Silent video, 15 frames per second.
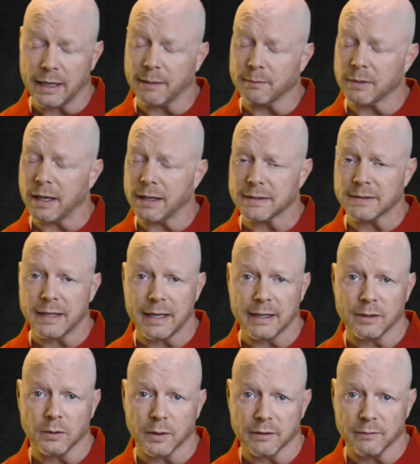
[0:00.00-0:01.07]
and I'm not
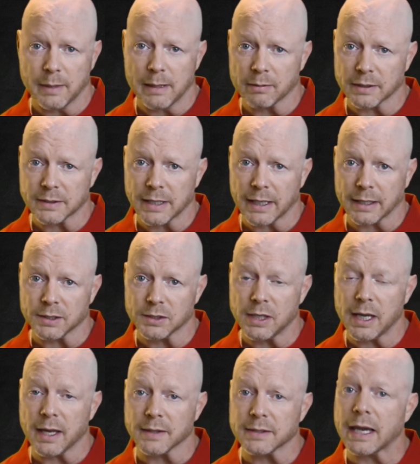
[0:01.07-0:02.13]
saying don't give people a second
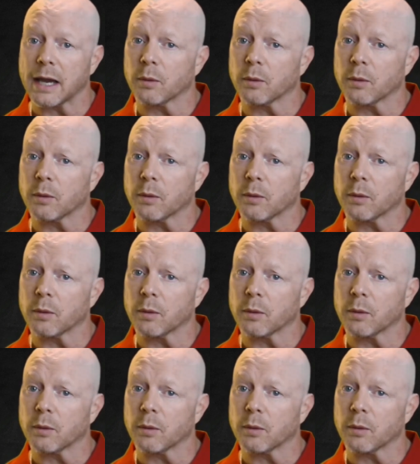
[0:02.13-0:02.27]
chance.